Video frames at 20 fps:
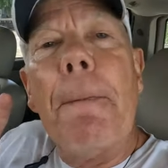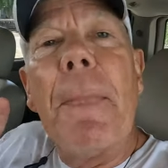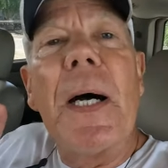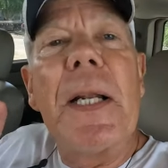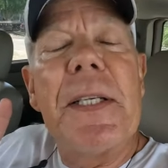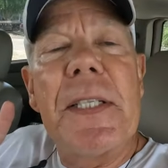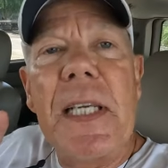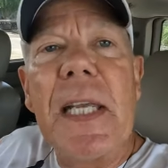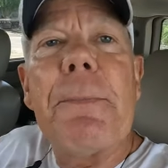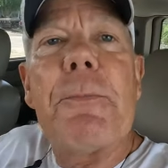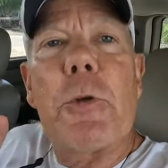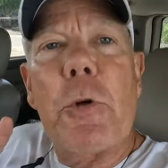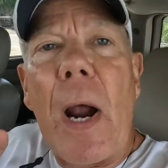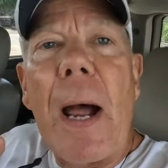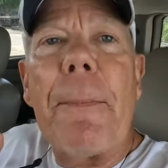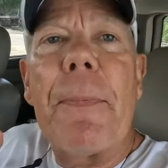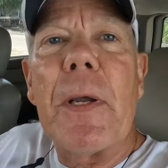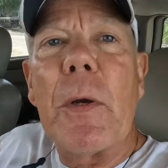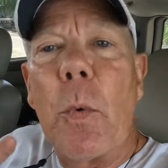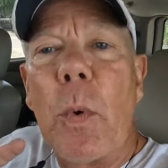But deep
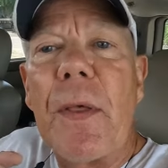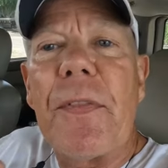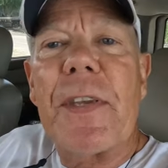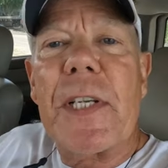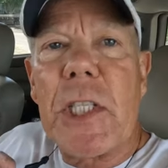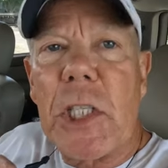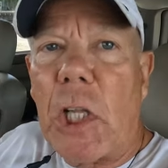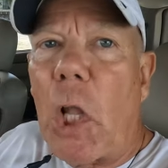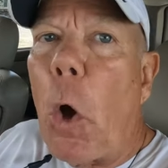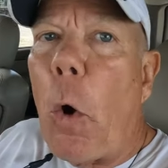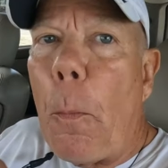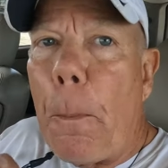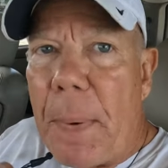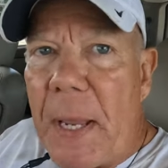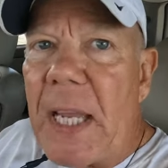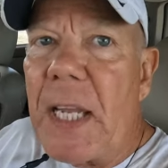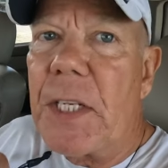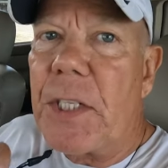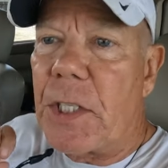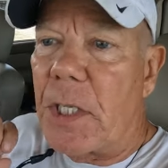dropping with slow
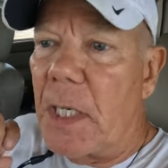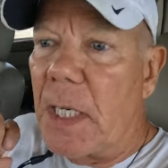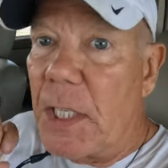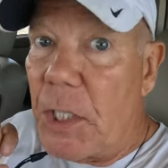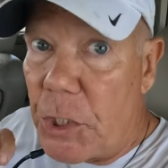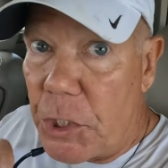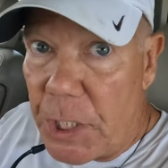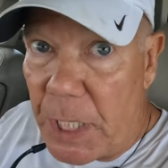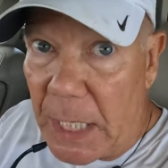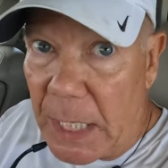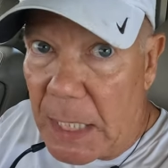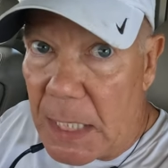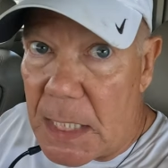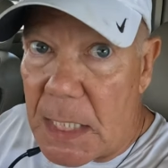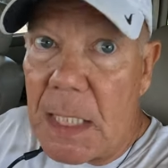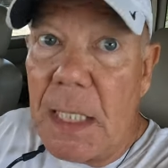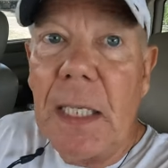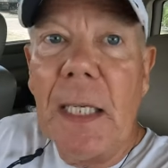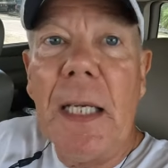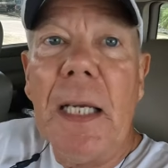pitch
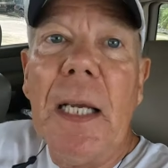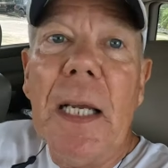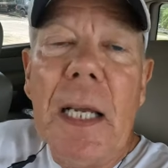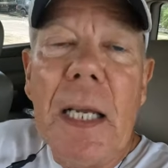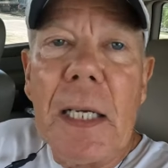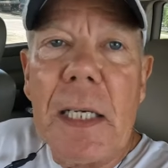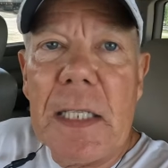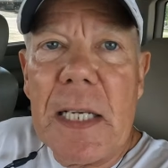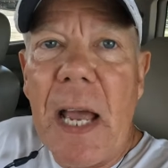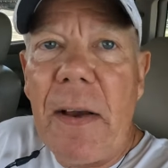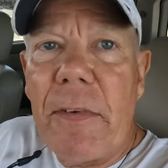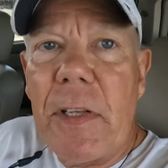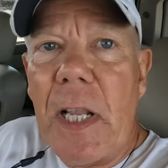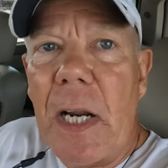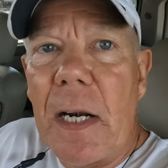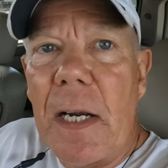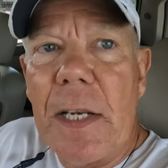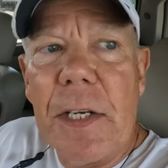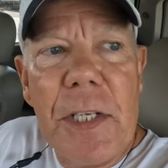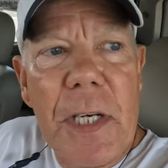jigs, because I haven't
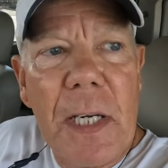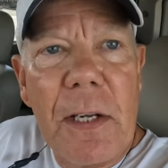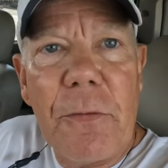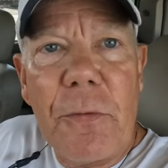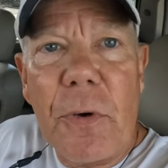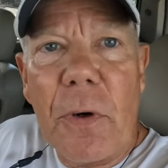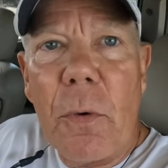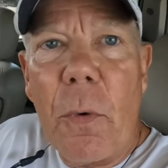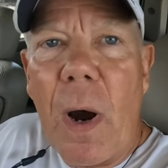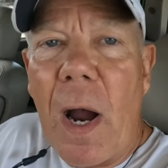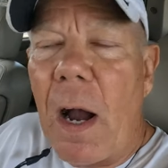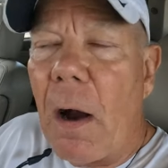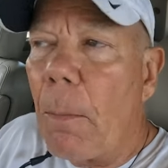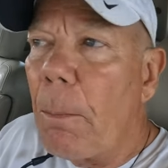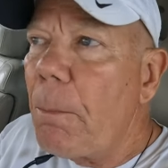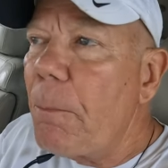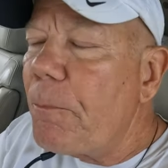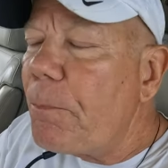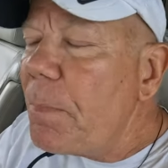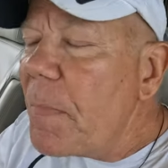done any jigging for a
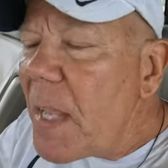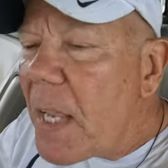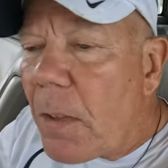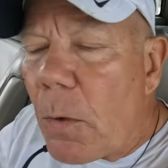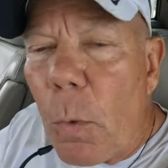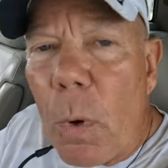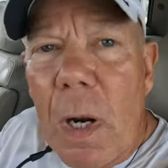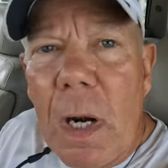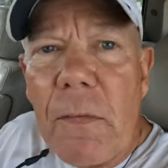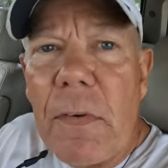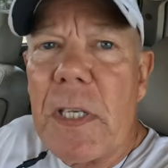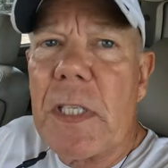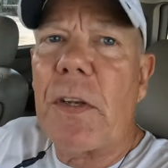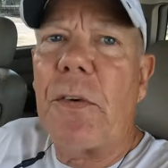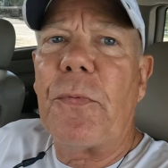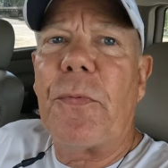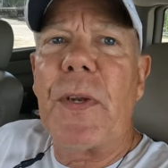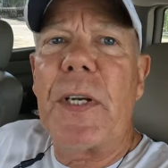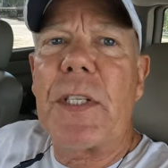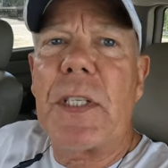while. Neither one of us
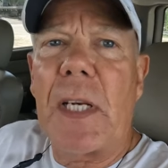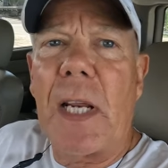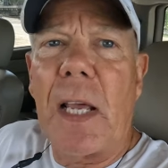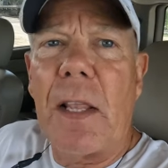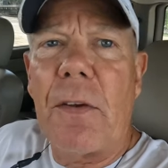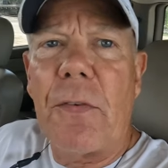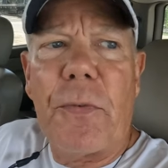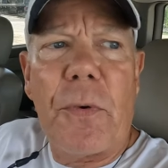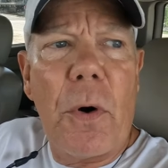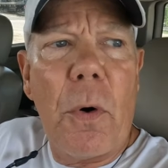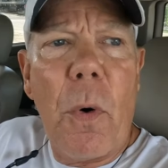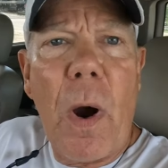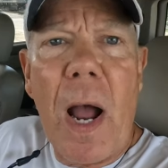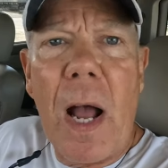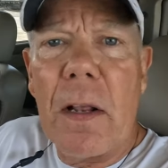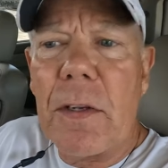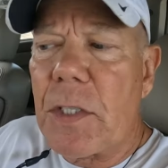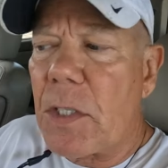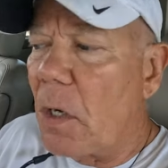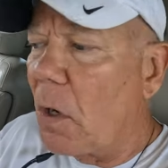had fished together for a
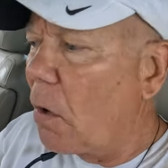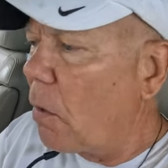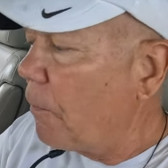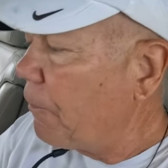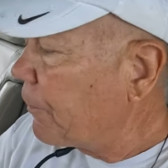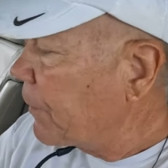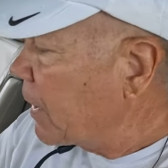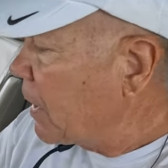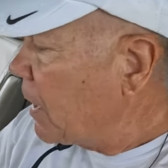while, so.